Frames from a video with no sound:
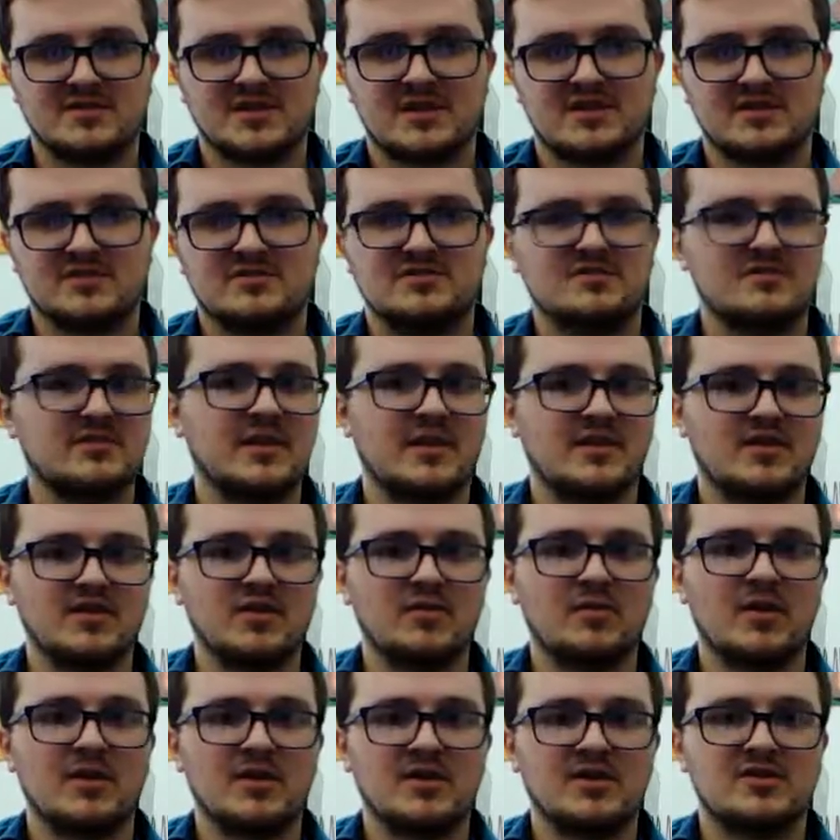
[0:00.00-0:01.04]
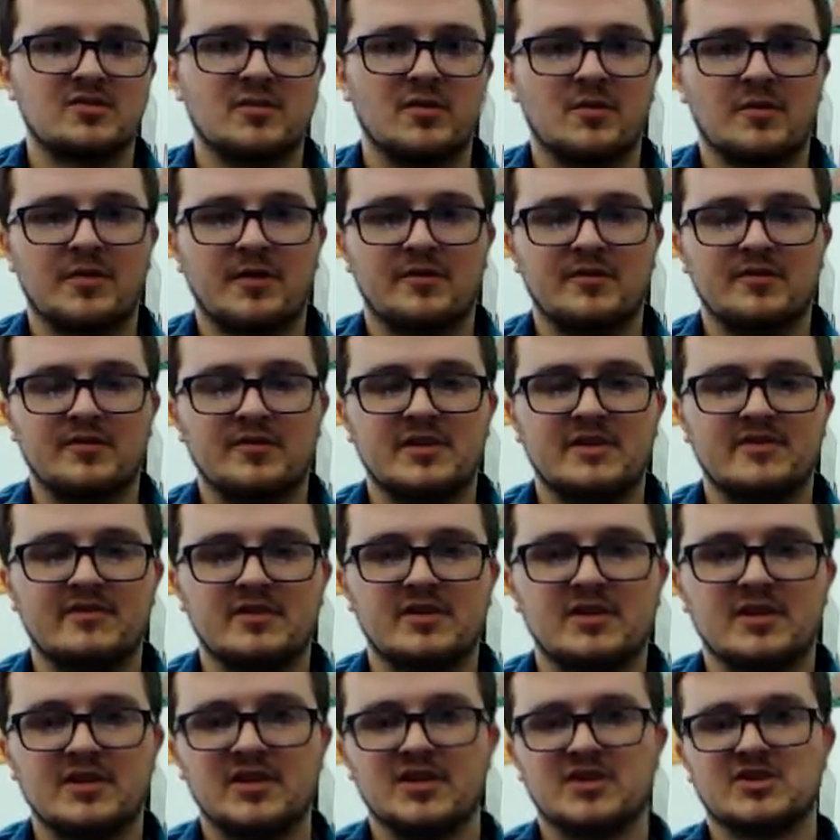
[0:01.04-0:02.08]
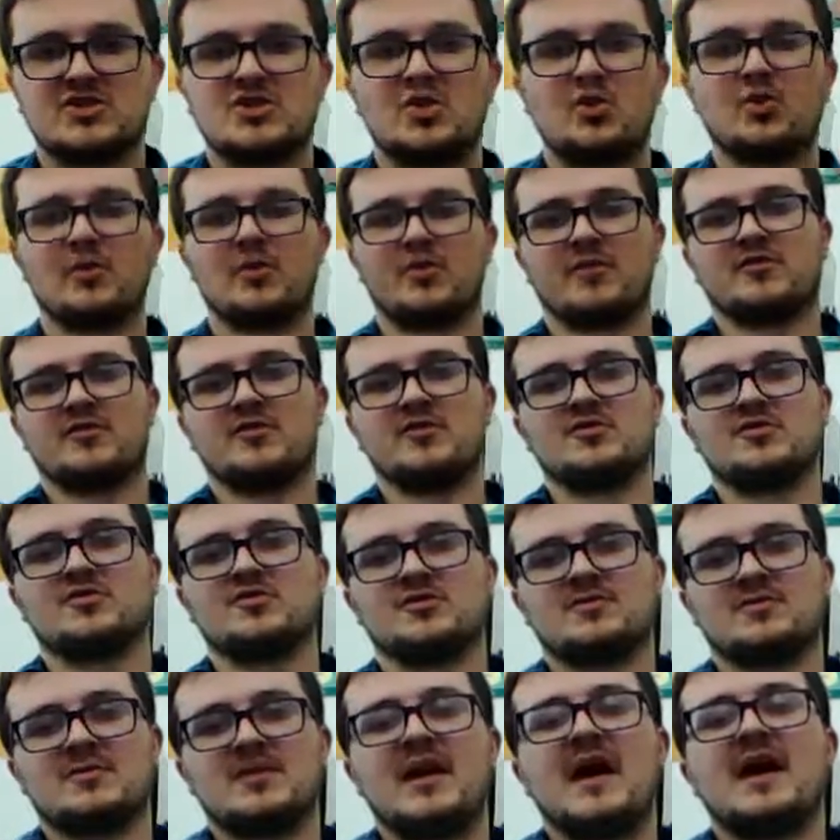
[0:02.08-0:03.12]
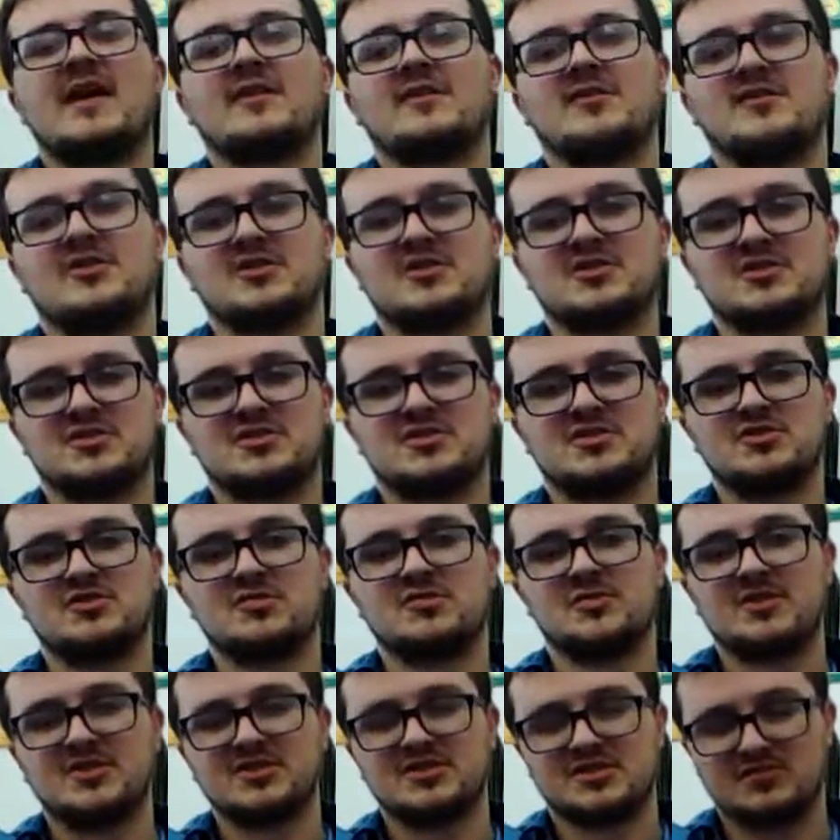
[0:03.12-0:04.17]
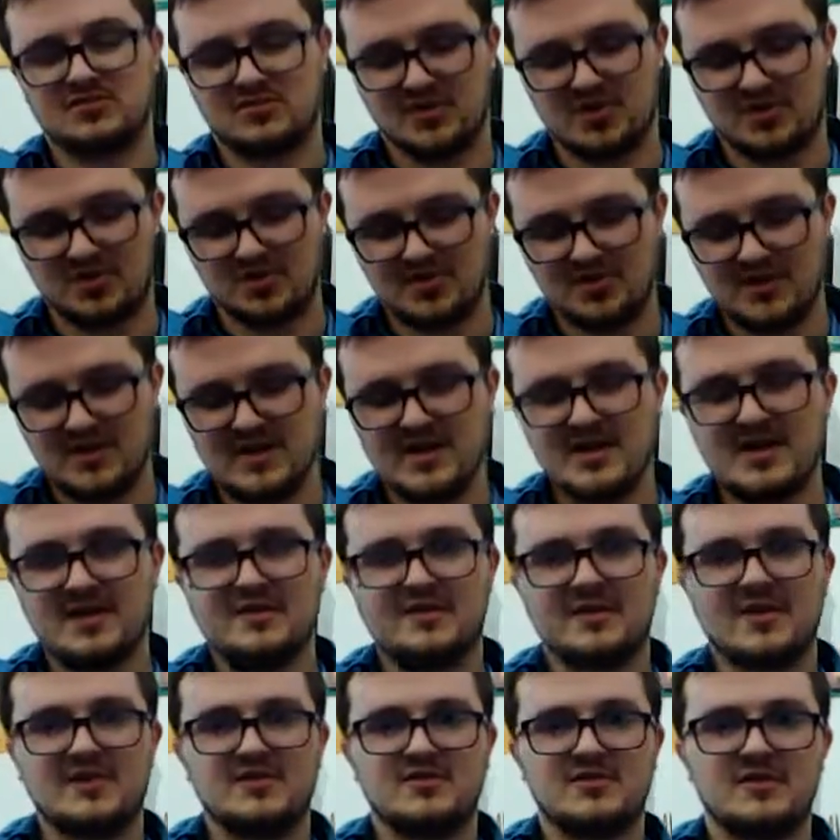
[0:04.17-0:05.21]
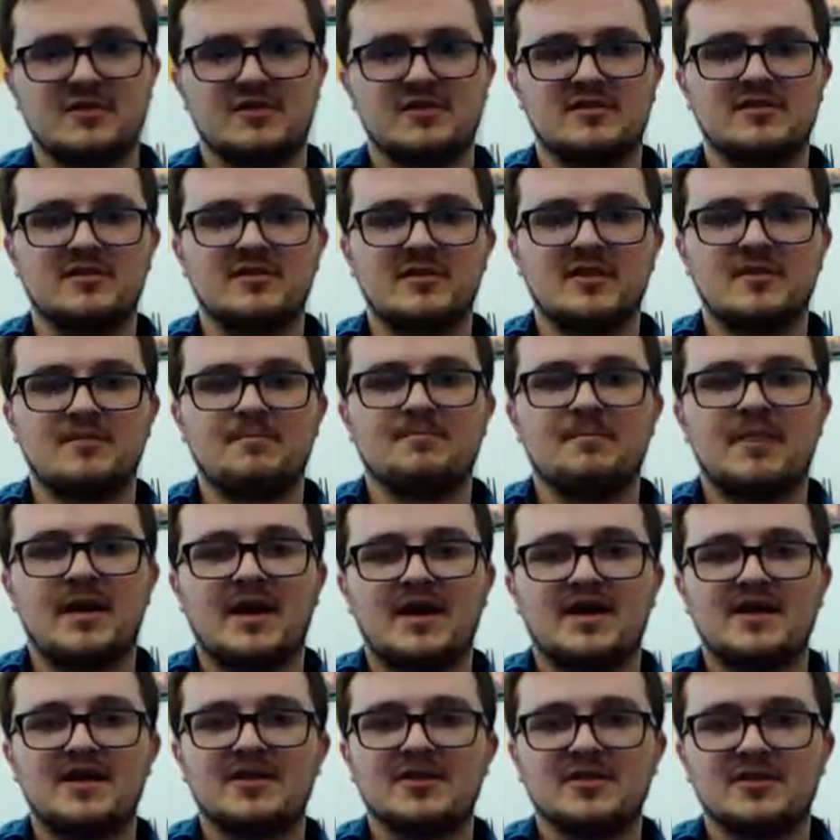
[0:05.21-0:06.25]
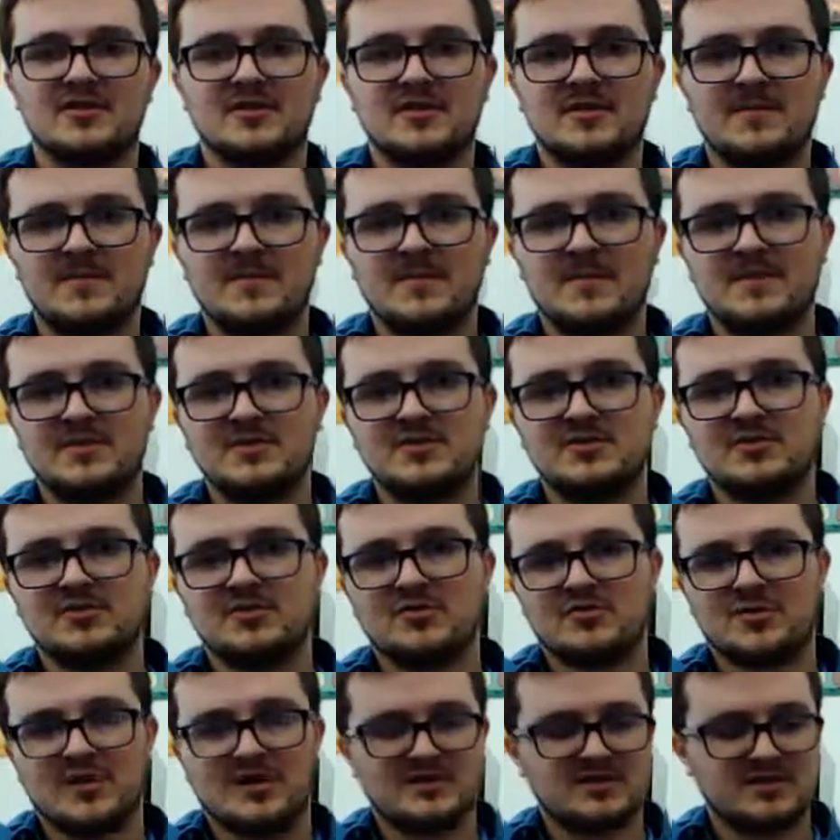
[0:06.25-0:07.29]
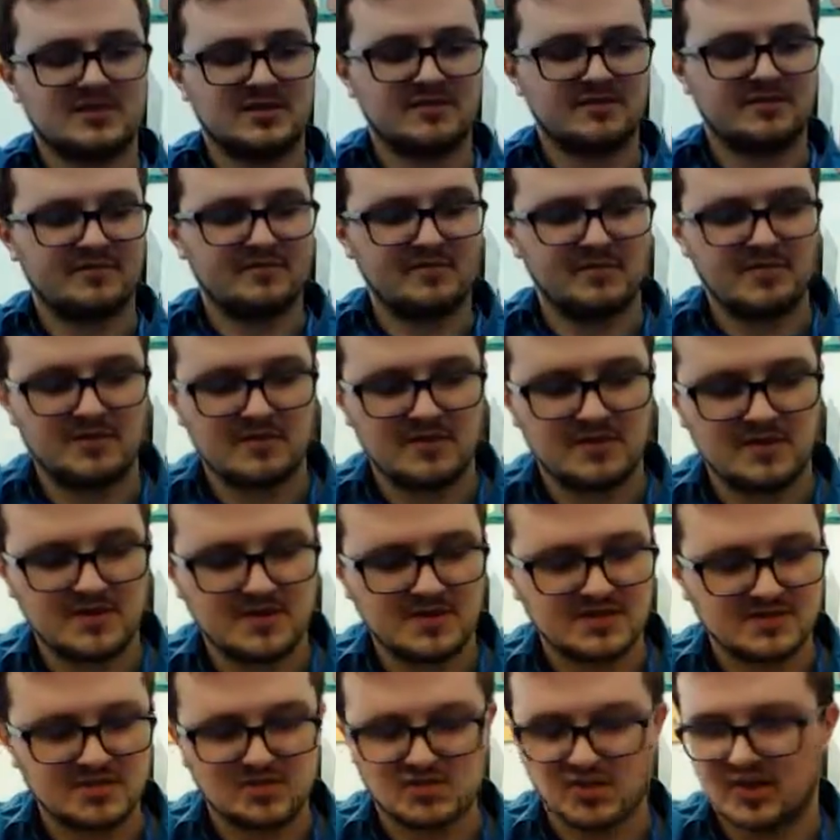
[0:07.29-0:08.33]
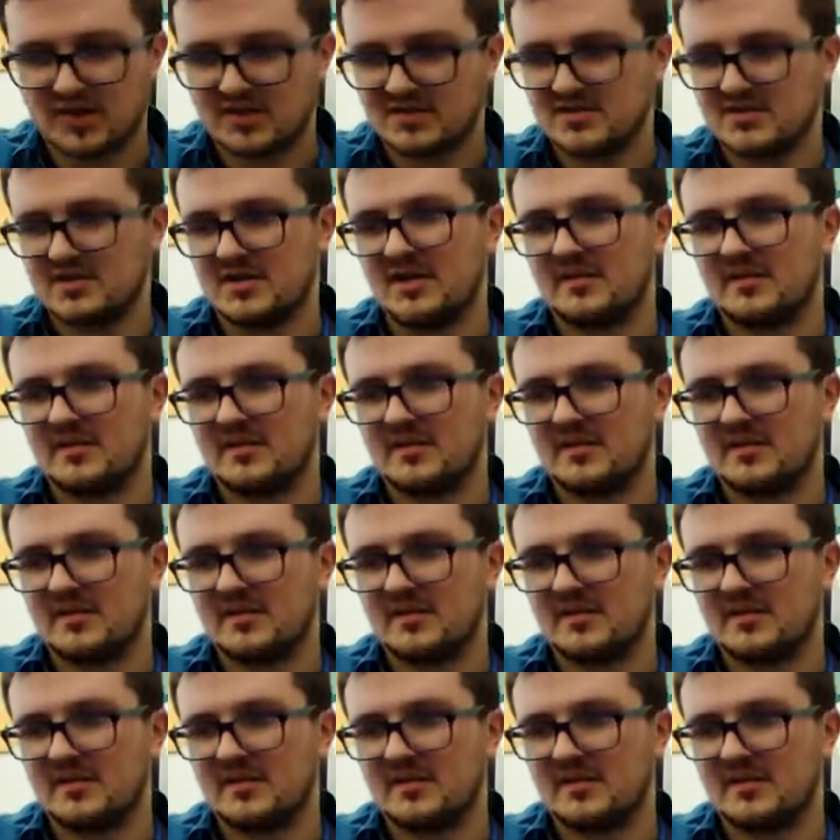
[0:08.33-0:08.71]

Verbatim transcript: That's like the way to do it without even needing a tuner. If you use a piano to just tune this note, then you can by ear do the rest of the strings.